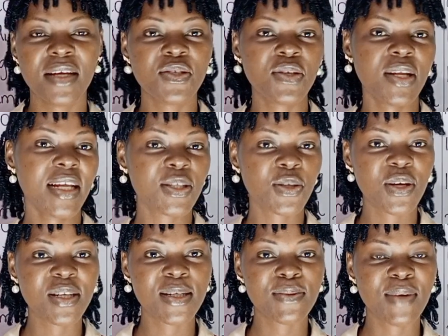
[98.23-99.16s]
So let's
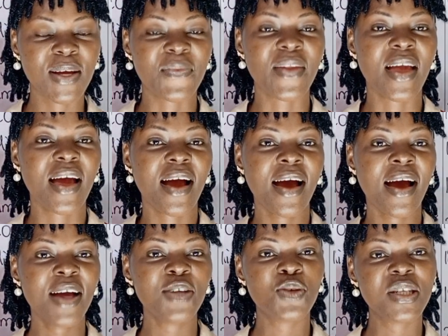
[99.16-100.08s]
go this way.
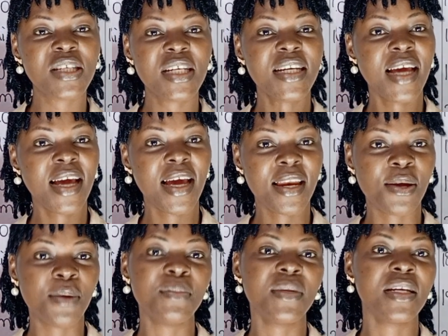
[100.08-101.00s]
Hydrogen,
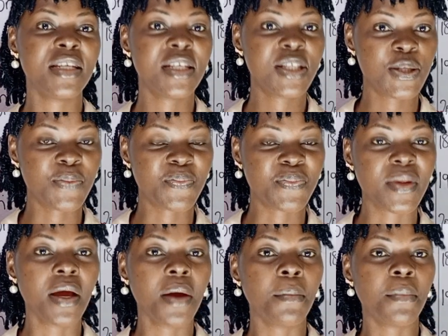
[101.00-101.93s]
helium, lithium,
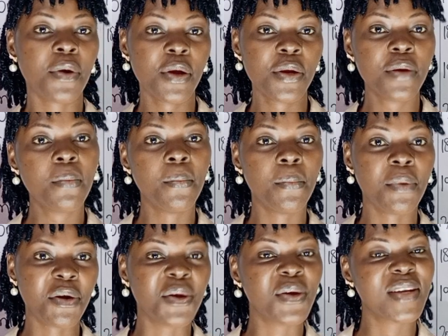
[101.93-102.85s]
boron,
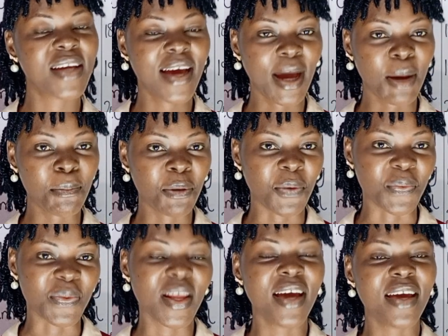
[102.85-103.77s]
boron,
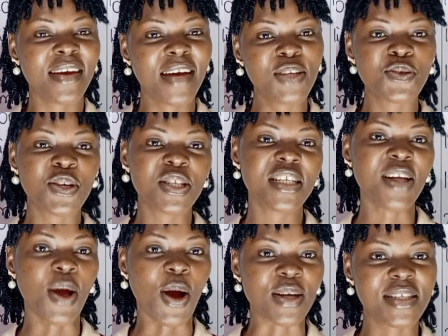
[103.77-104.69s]
carbon,
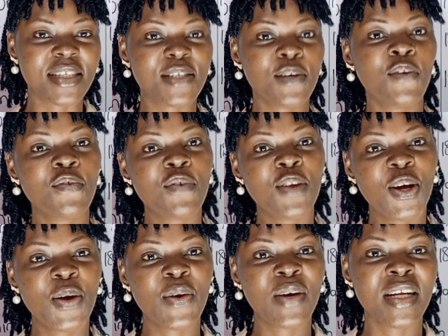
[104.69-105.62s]
nitrogen, oxygen,
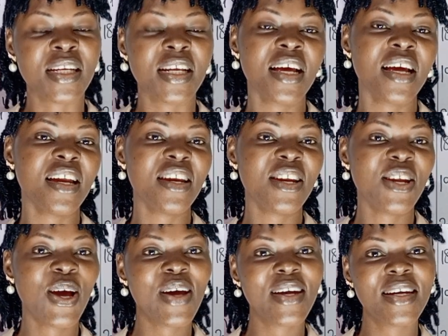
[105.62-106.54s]
fluorine,
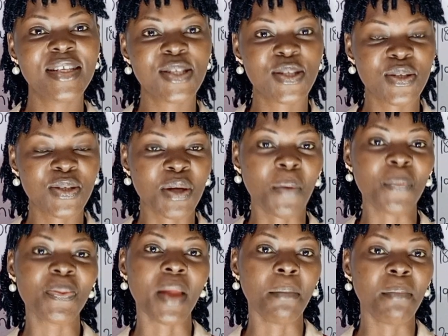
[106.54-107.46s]
neon,
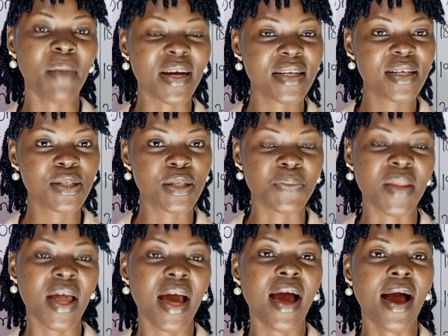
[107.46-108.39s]
sodium,
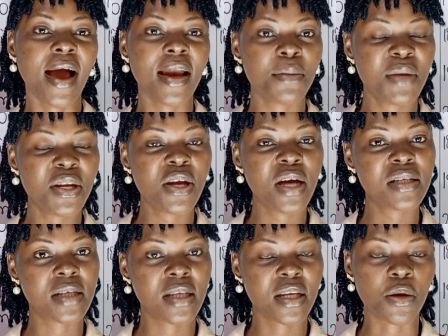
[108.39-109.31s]
magnesium,
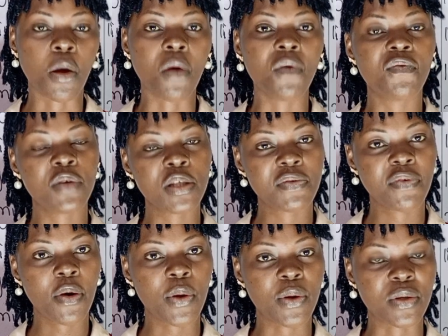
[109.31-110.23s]
aluminium, silicon,
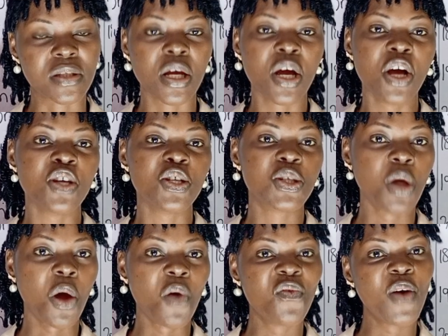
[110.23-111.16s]
phosphorus,
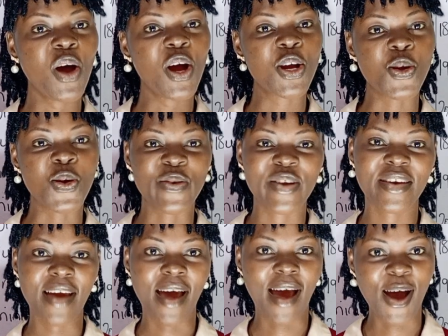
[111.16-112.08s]
sulfur,
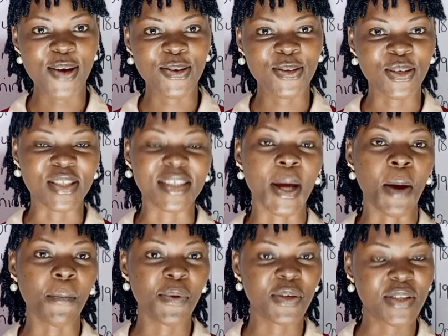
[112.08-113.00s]
chlorine, argon,
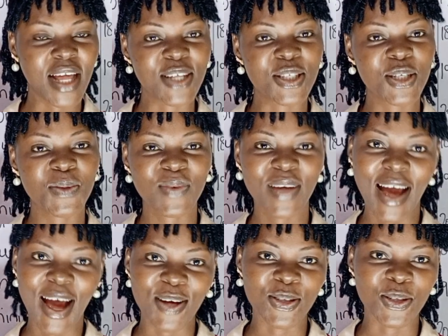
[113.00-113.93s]
potassium,
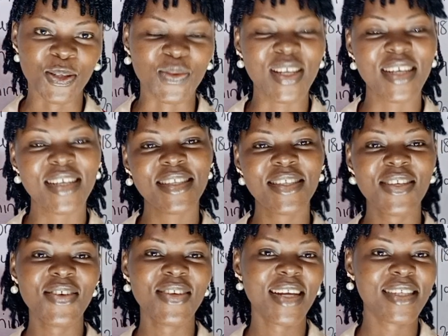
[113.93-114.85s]
calcium.
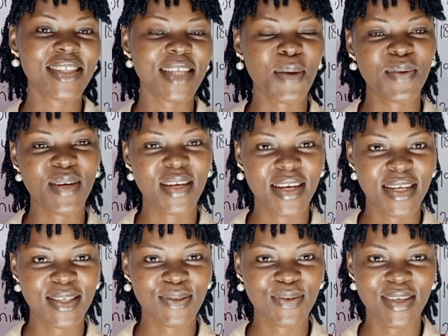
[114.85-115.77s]
See you next time in the
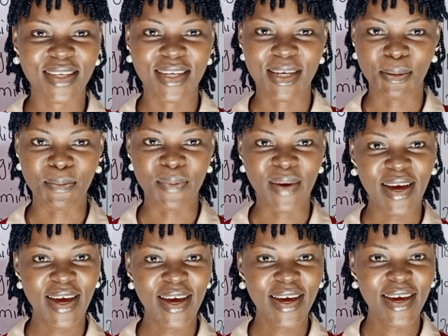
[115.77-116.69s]
next one.
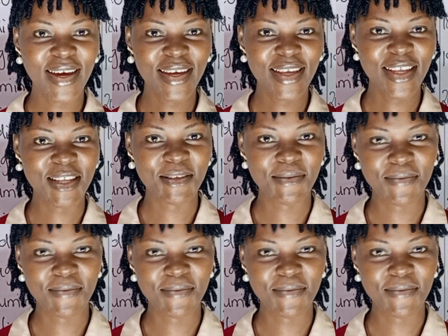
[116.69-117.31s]
Bye.